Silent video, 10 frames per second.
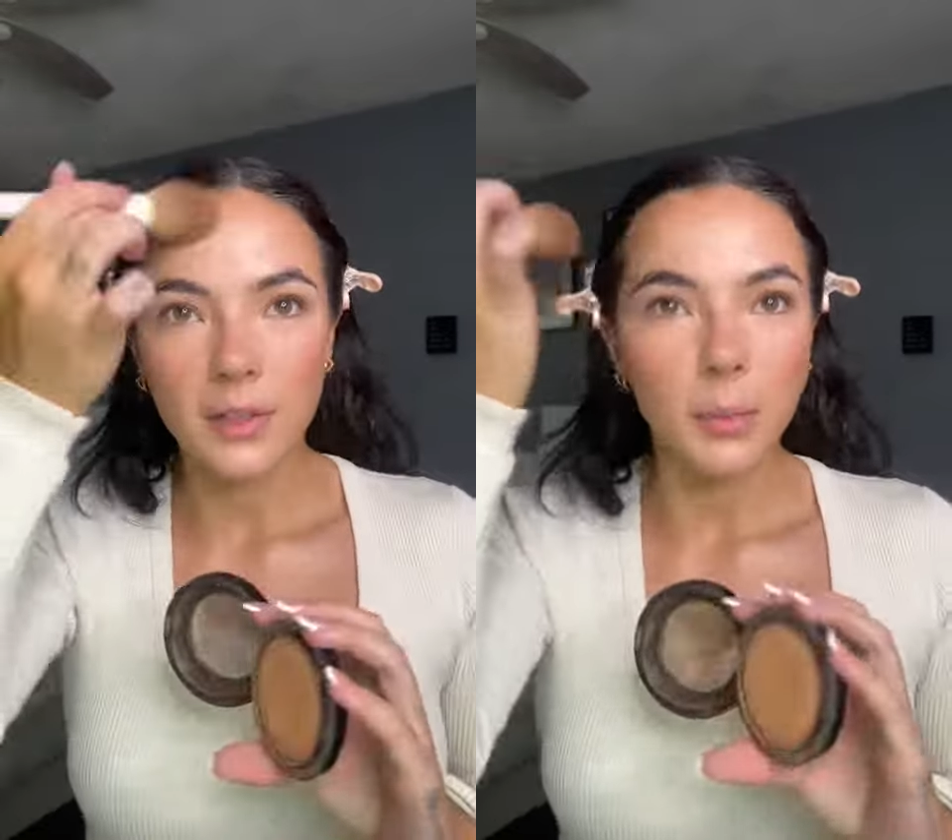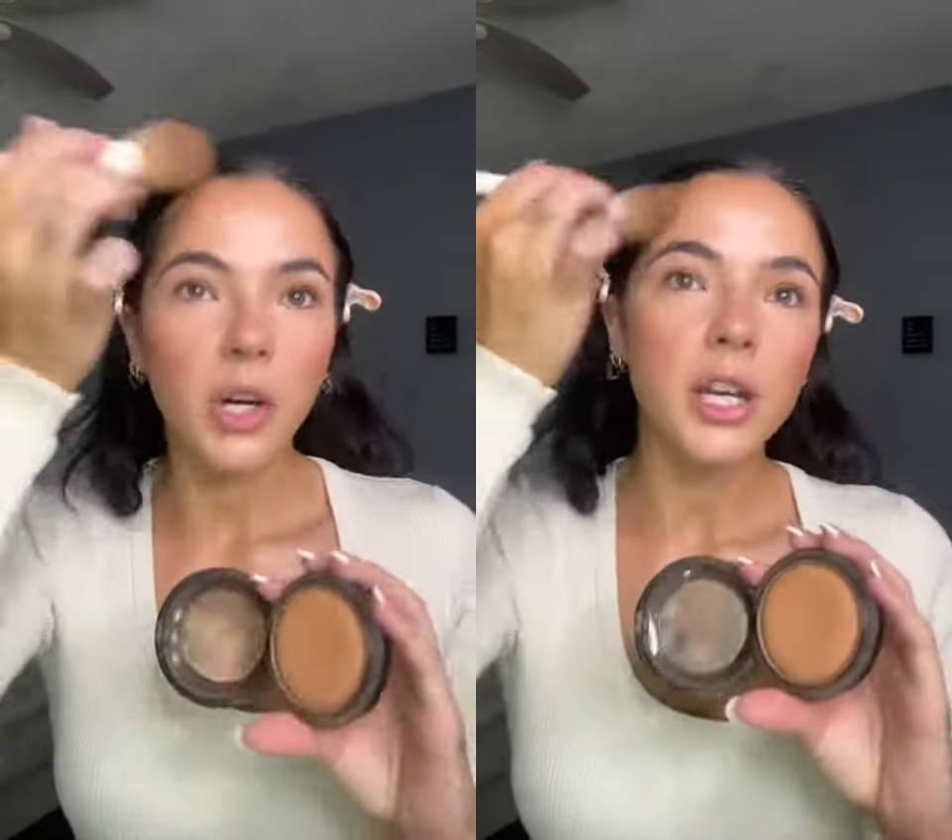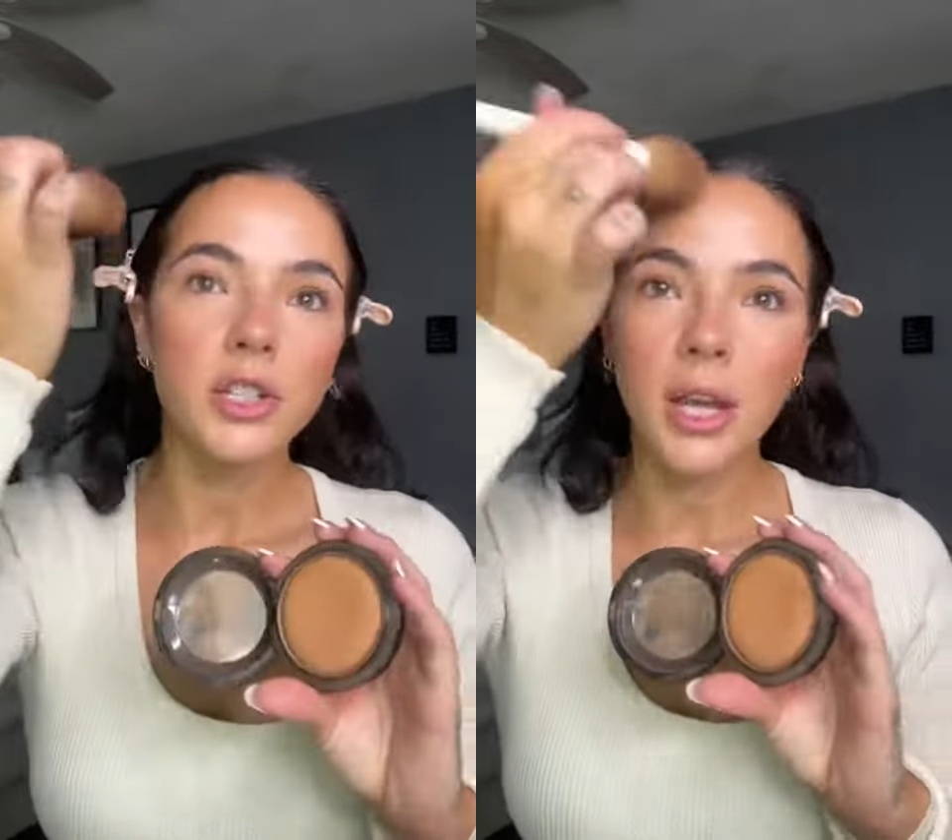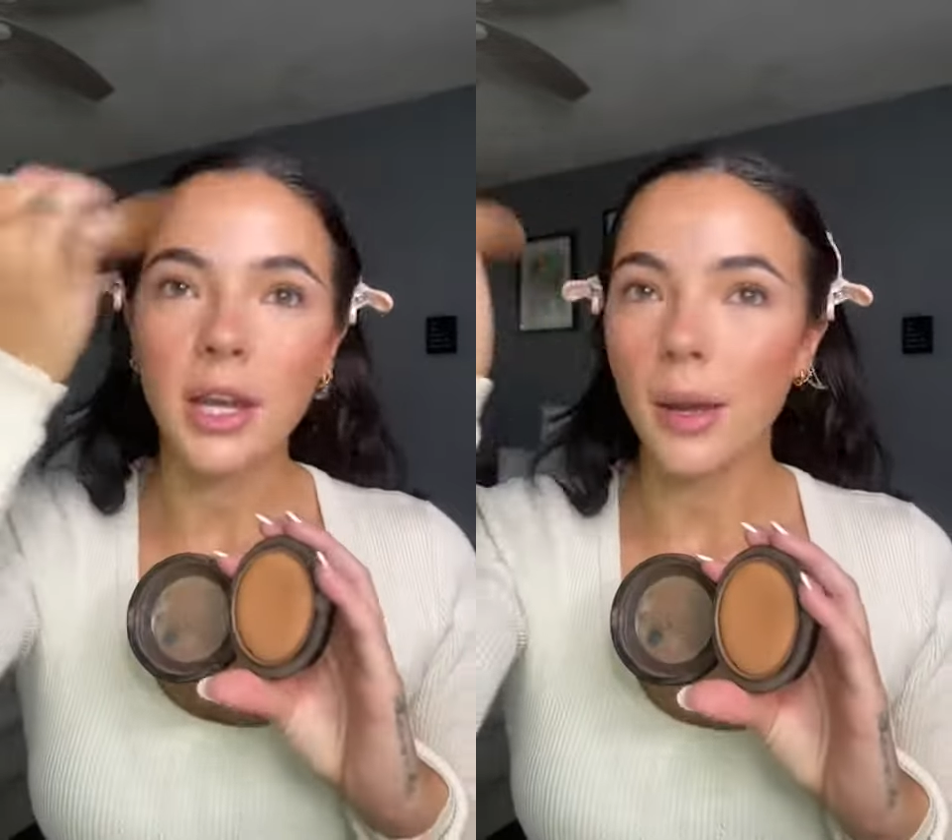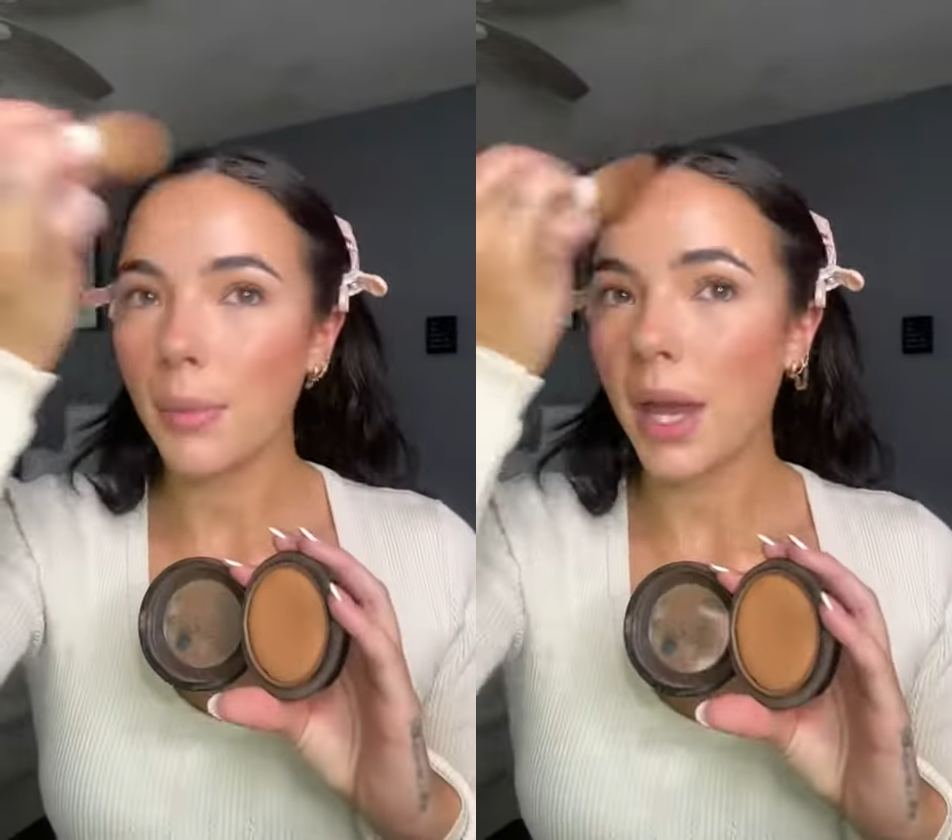brush
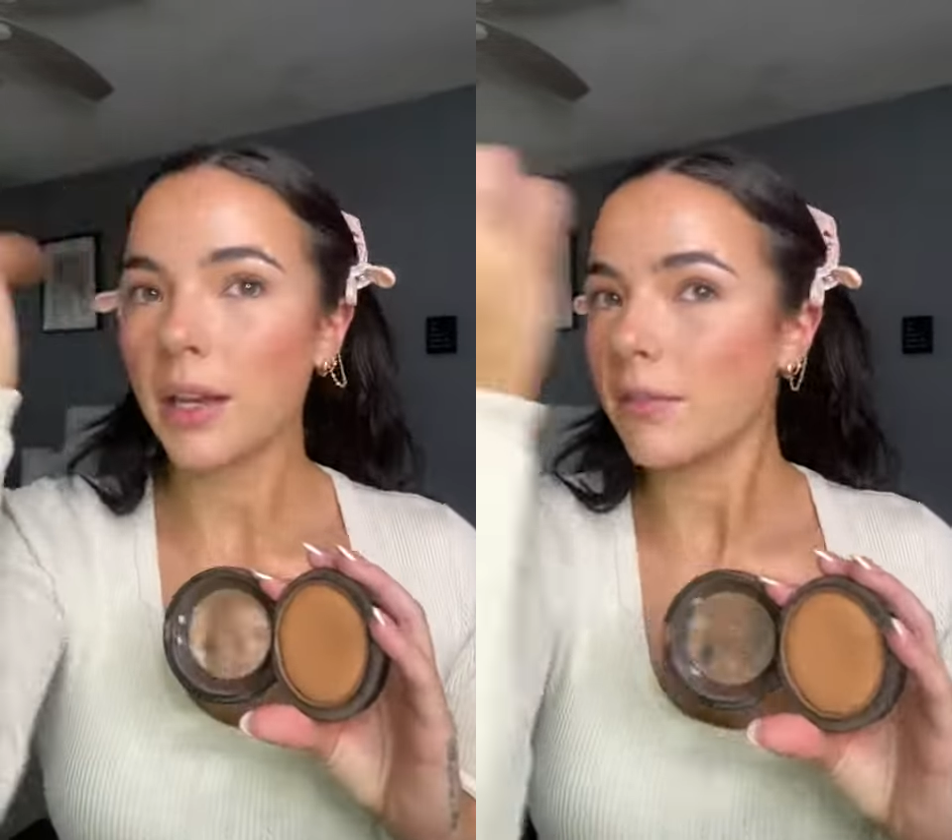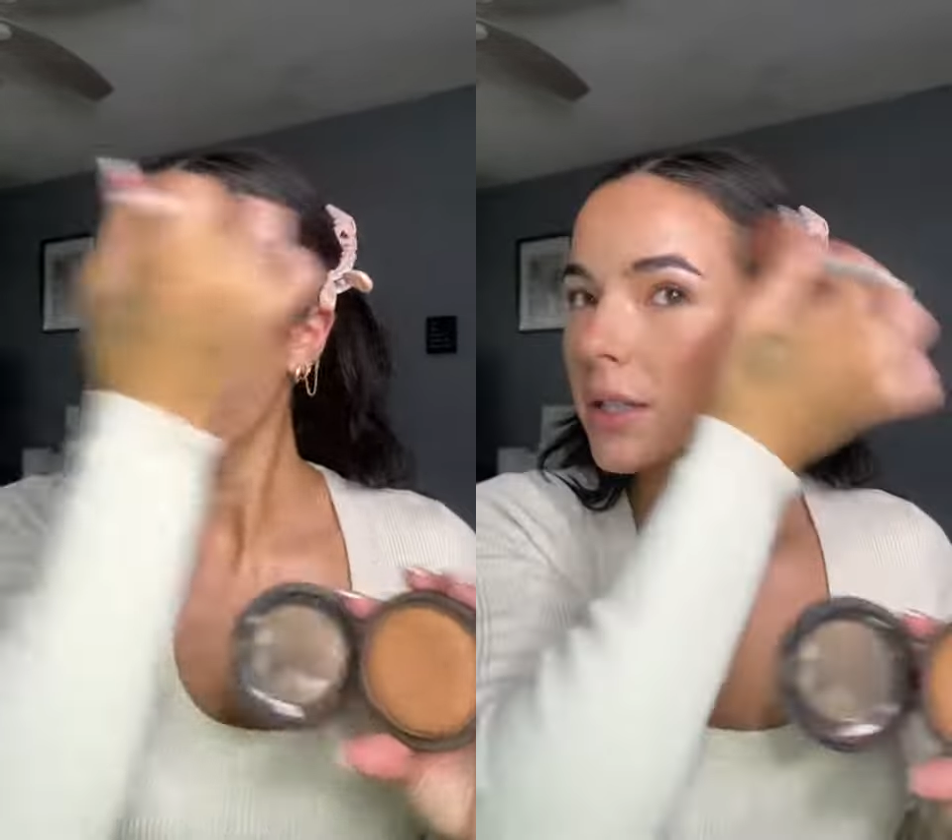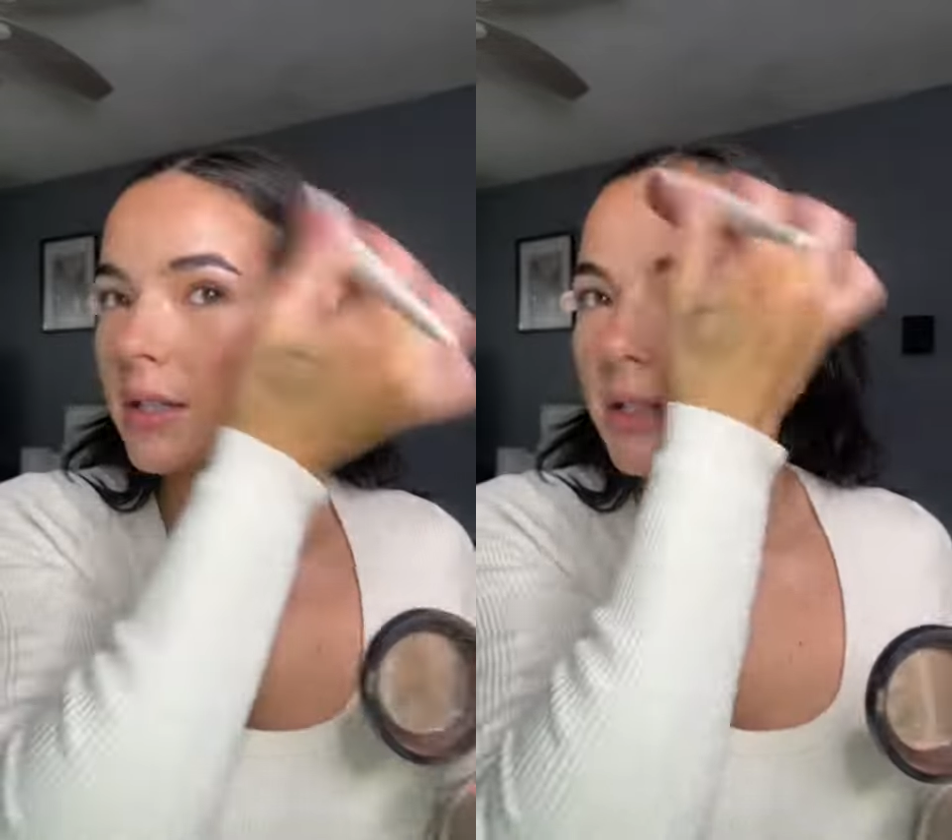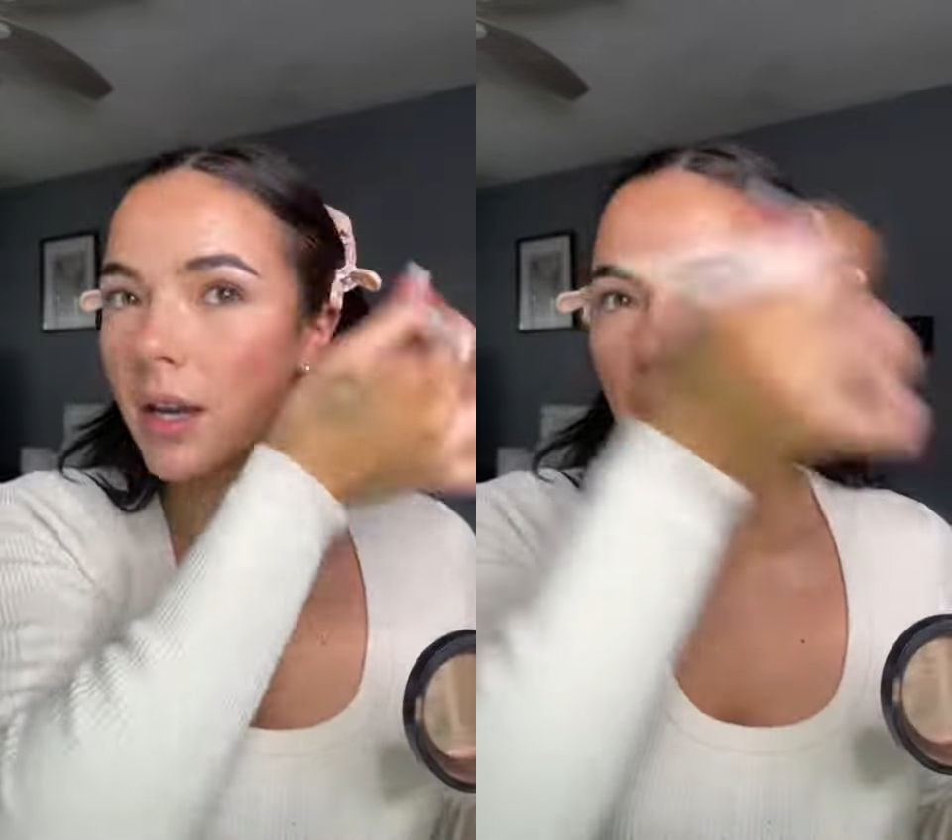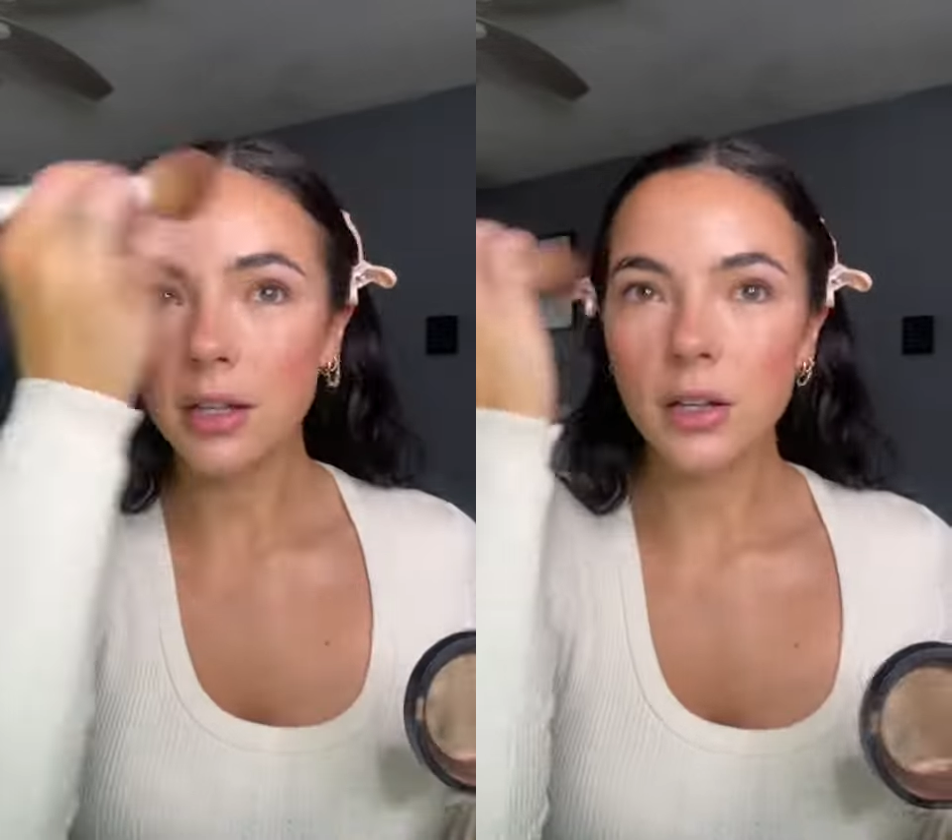and MAC Give Me
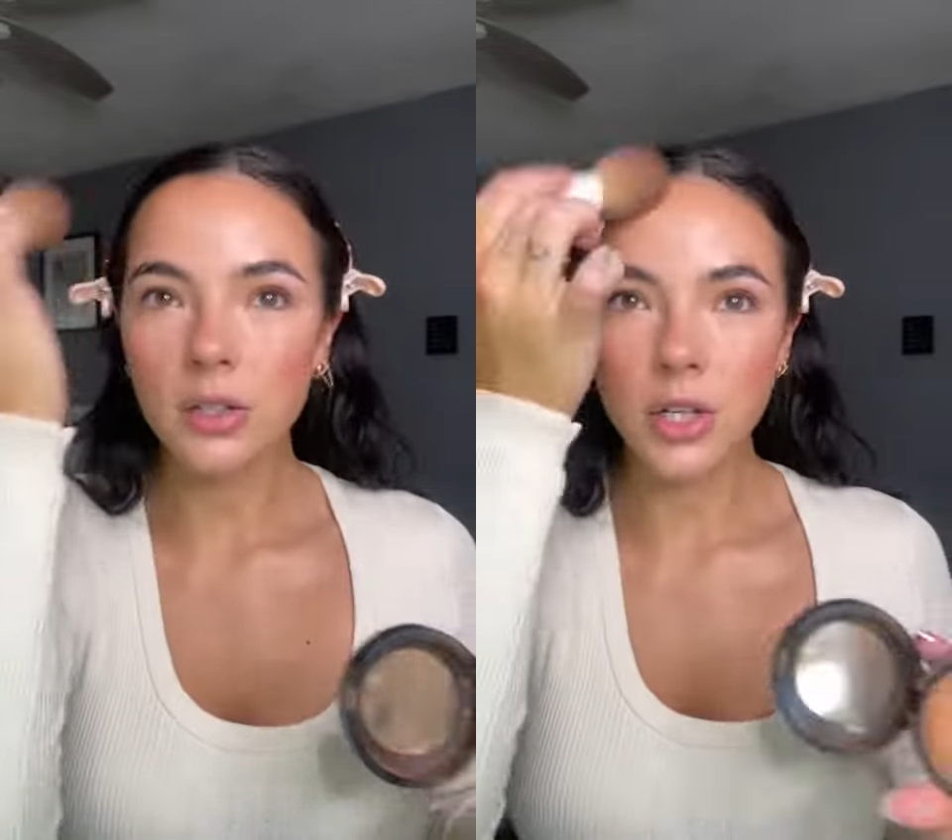Sun,